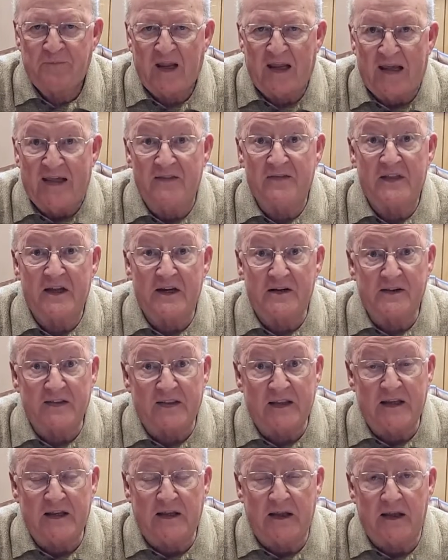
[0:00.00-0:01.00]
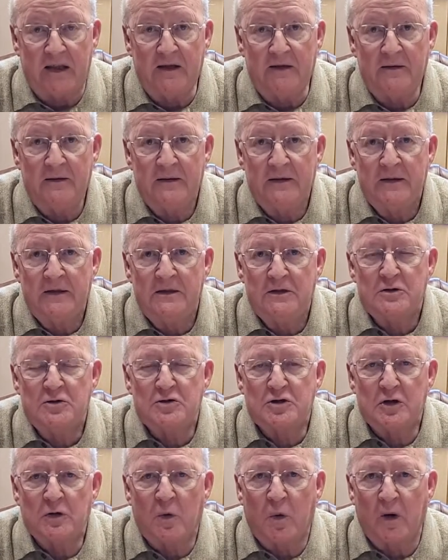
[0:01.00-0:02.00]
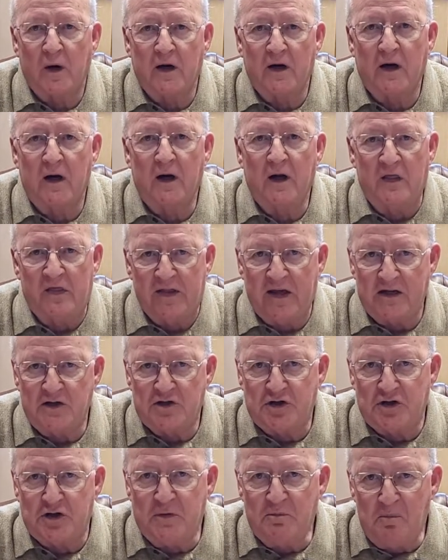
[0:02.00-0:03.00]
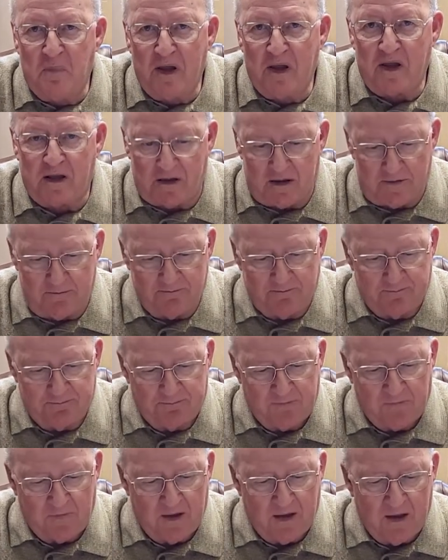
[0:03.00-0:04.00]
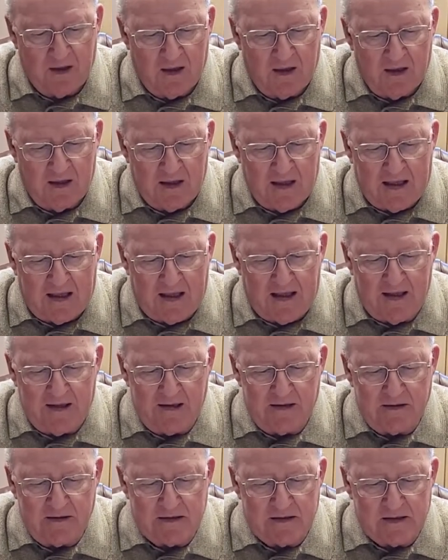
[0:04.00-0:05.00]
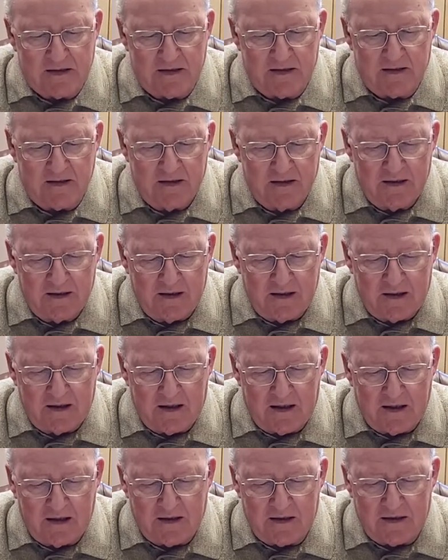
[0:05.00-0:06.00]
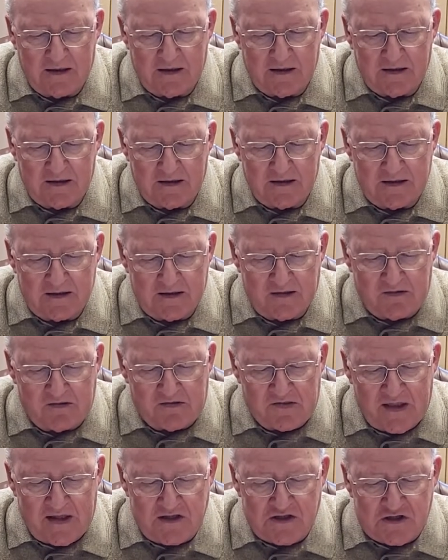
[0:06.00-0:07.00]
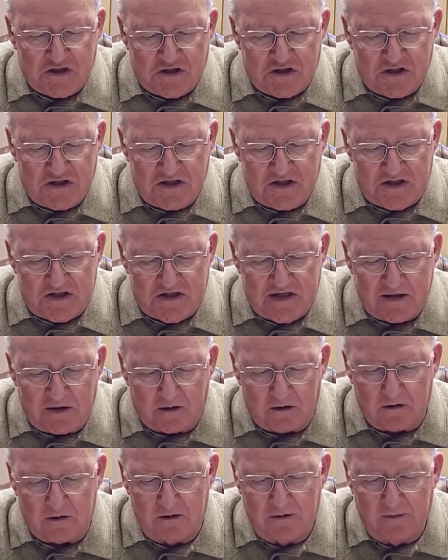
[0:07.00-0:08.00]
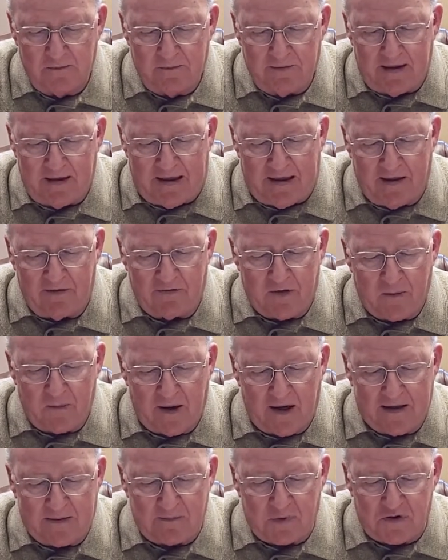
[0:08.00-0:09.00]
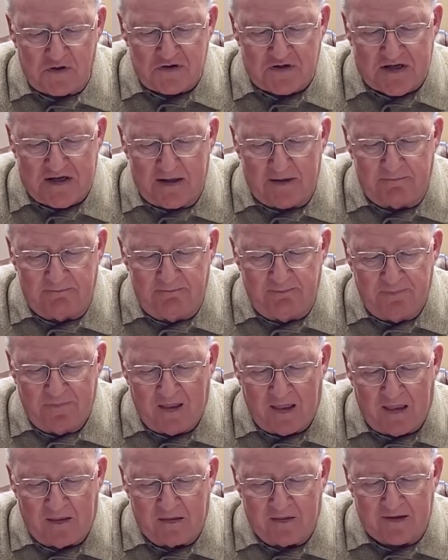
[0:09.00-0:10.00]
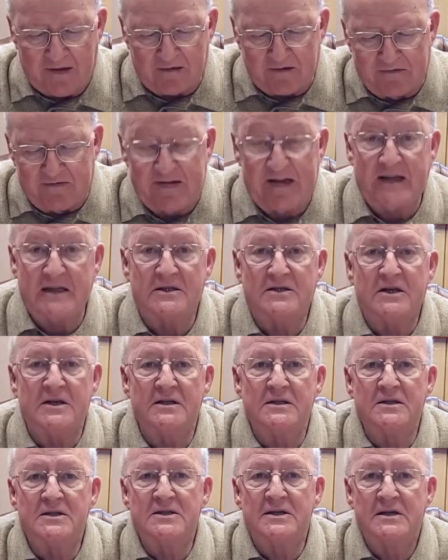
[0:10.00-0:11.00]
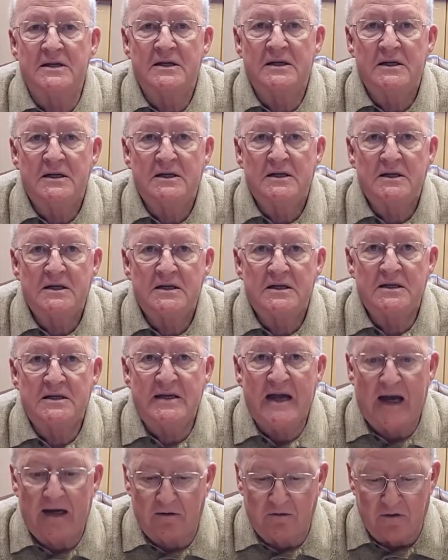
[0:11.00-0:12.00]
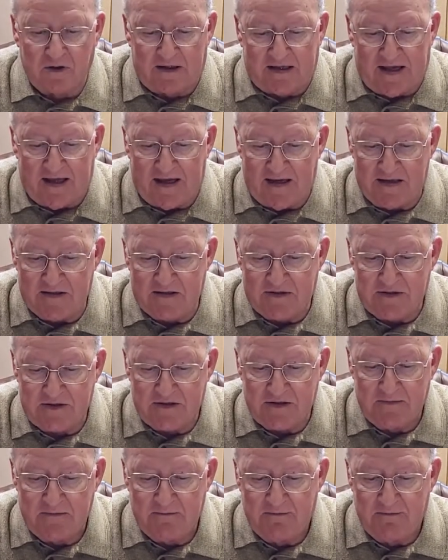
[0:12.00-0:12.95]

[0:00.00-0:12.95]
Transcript: in their thinking to where they should be. And they stood still, and the Bible said, their faces downcast.